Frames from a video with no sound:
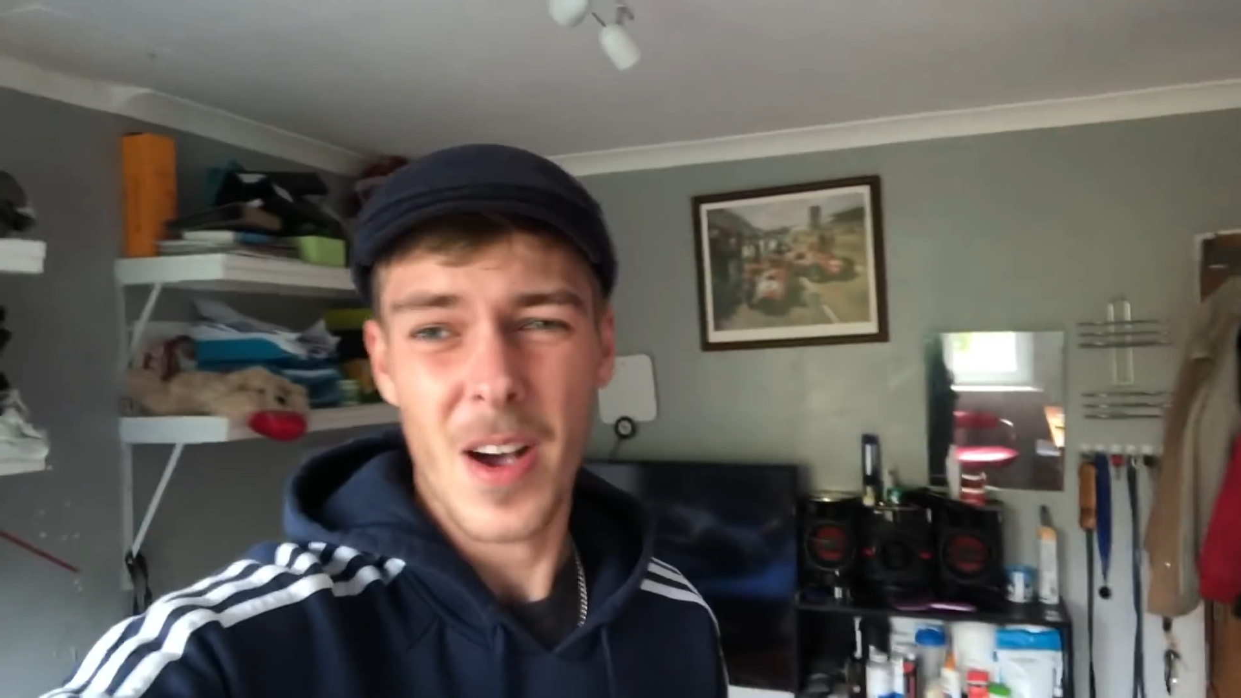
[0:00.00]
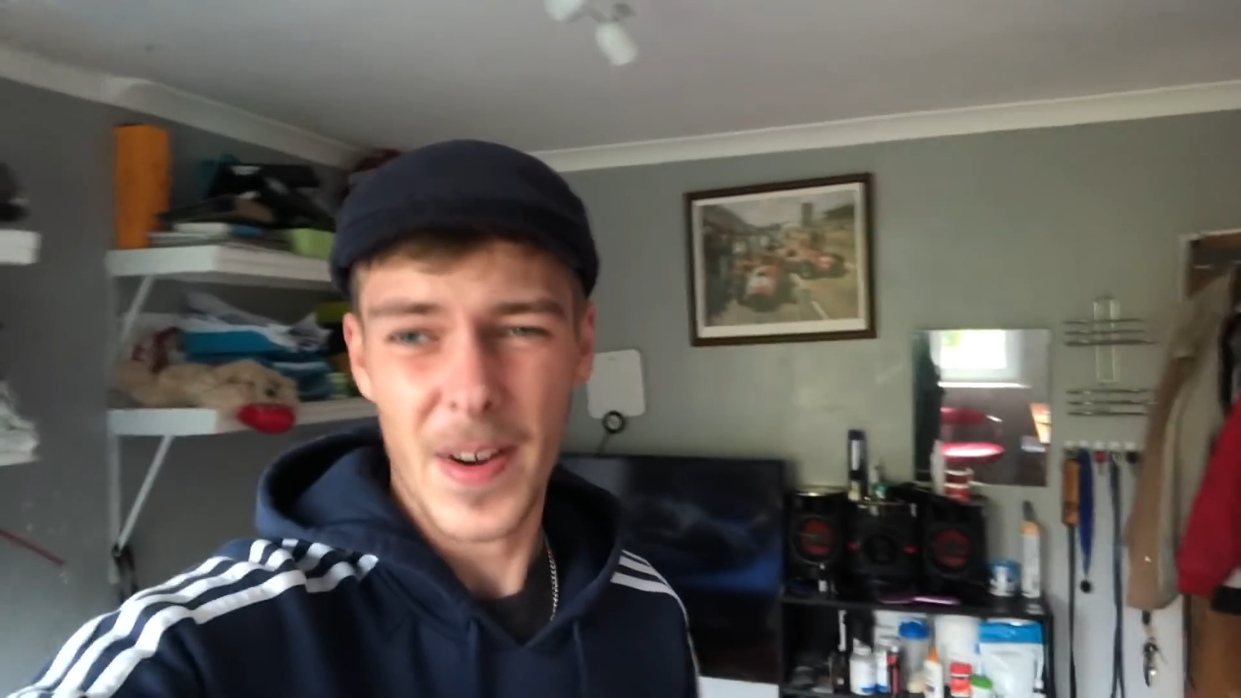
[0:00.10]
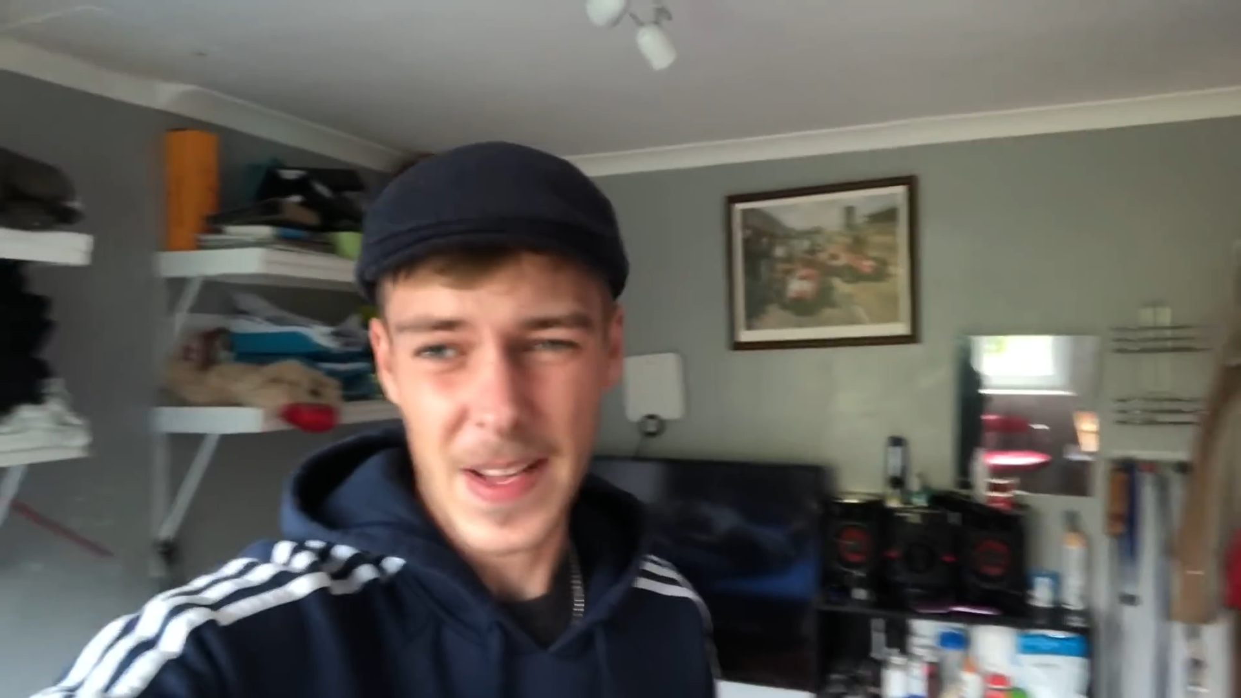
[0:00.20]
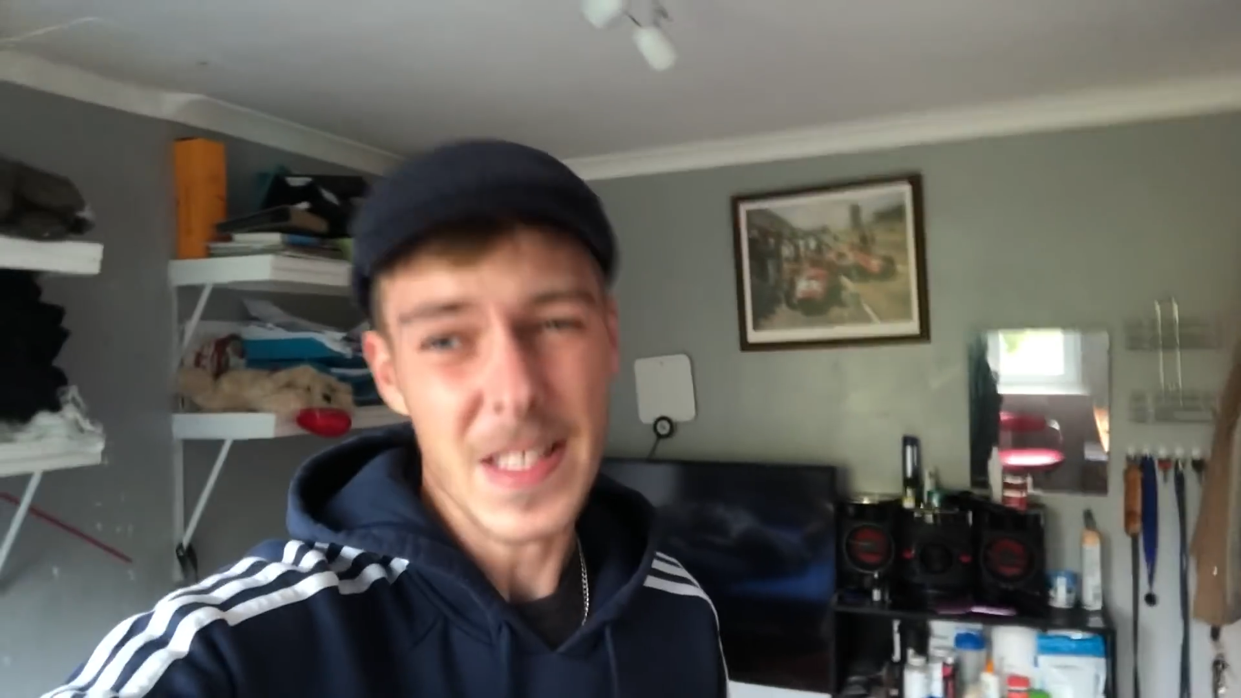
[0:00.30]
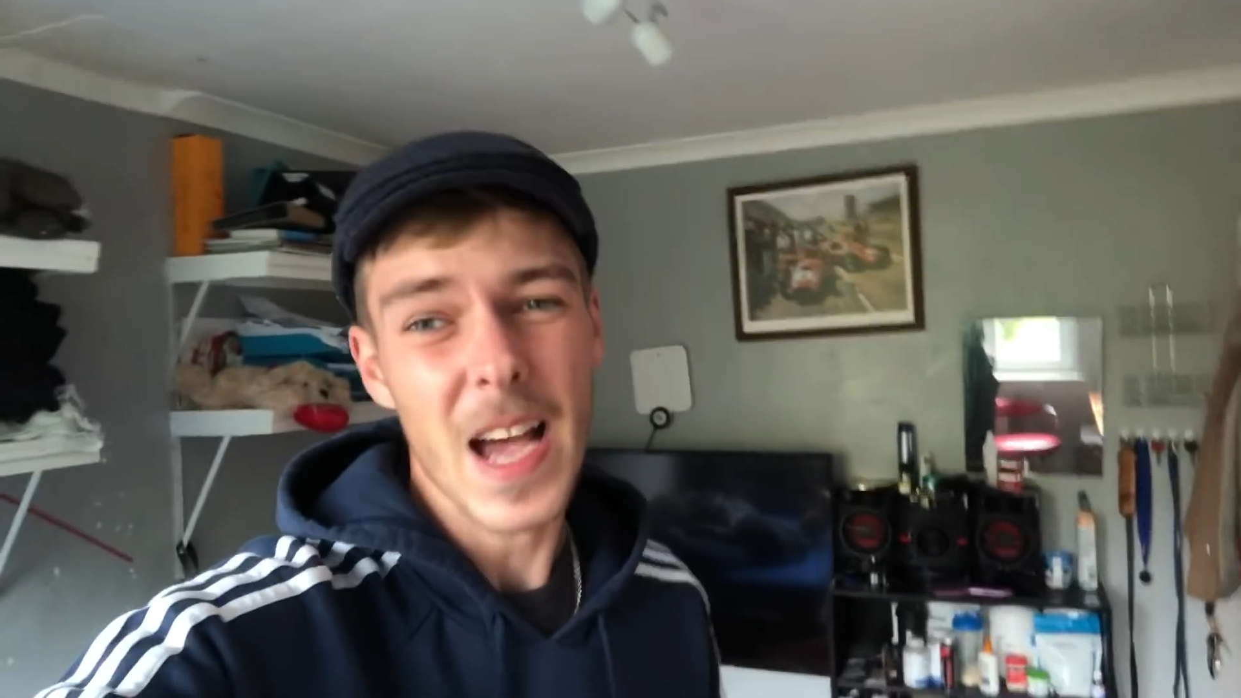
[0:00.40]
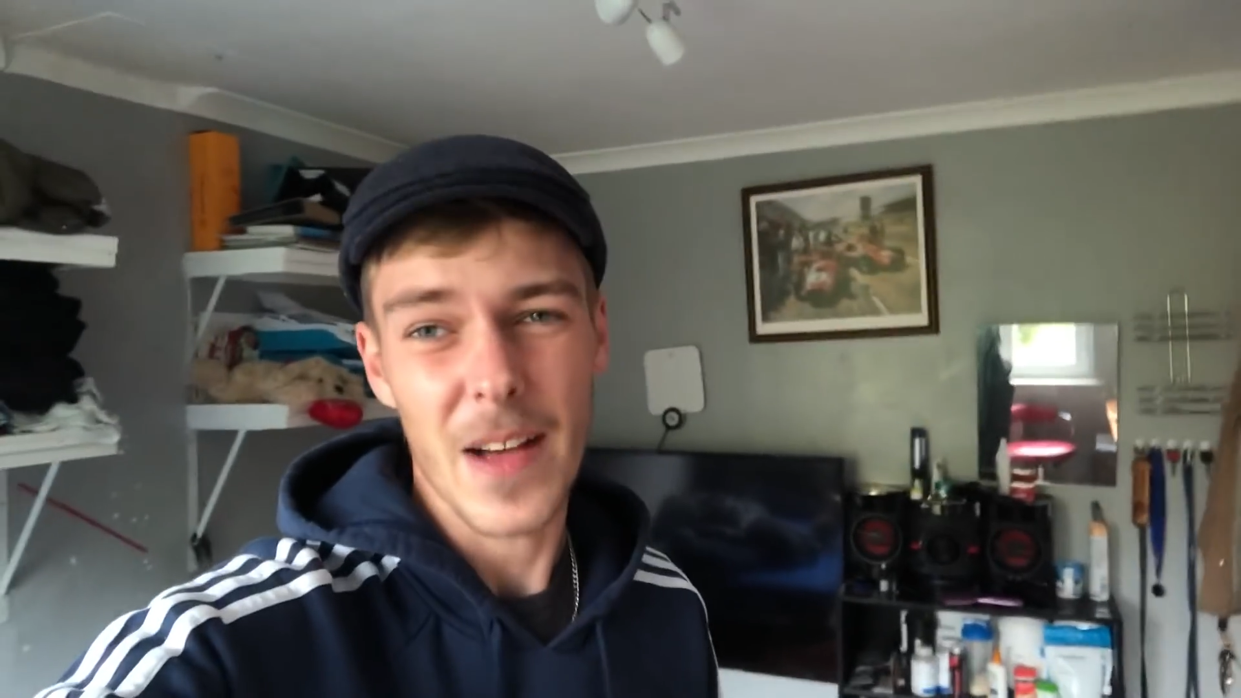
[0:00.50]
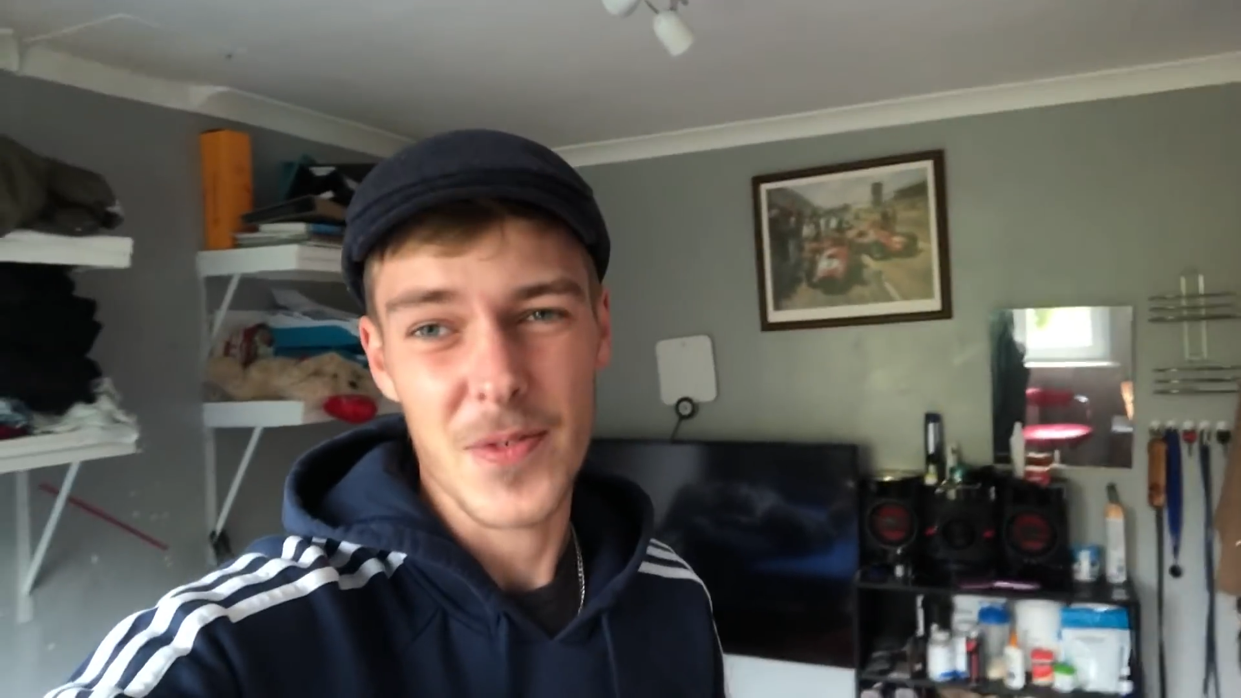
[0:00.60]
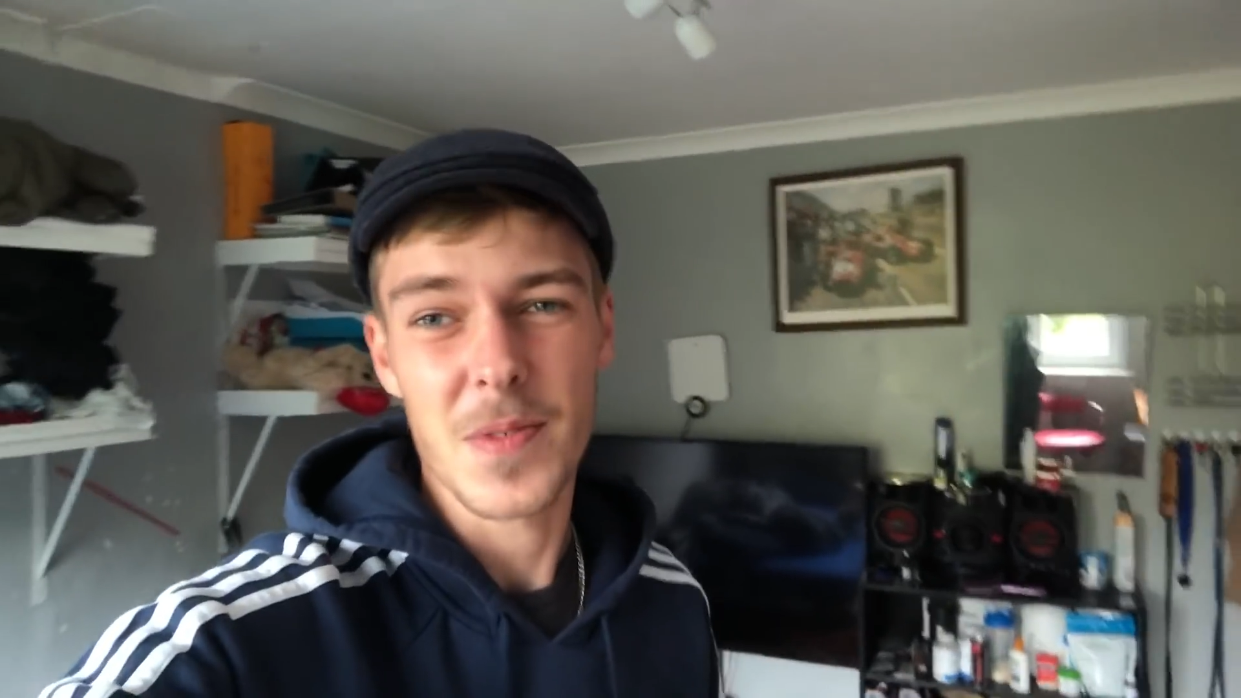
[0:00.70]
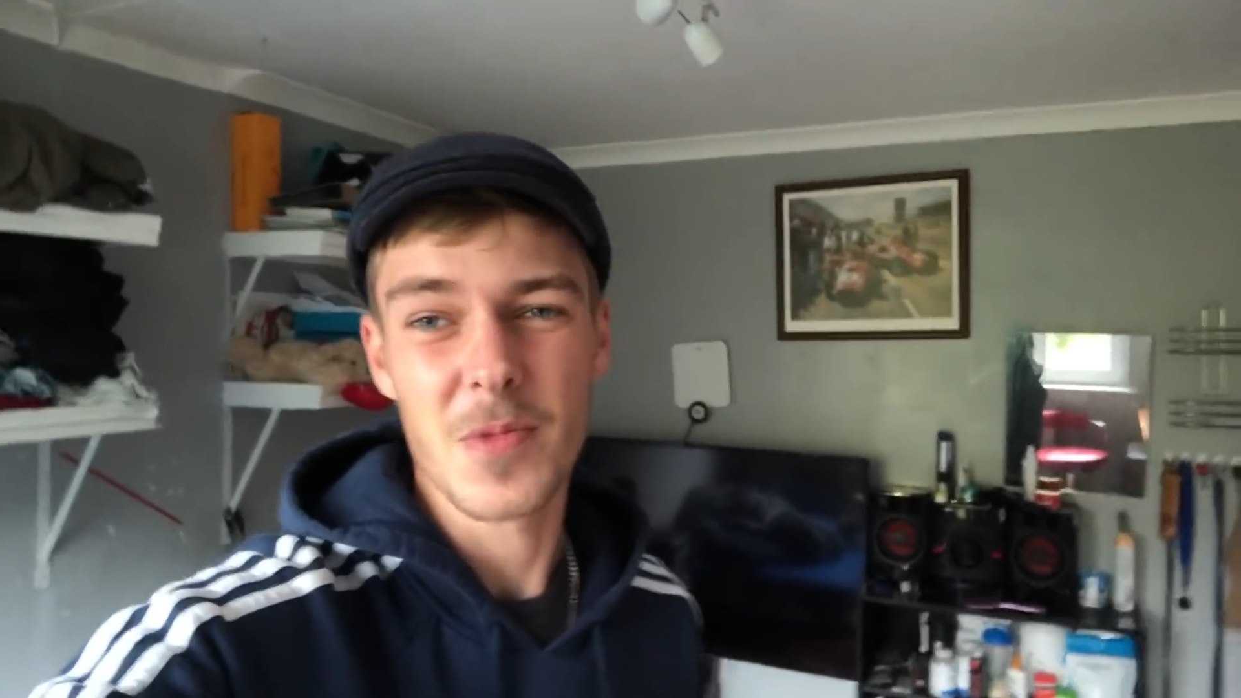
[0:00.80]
I need to have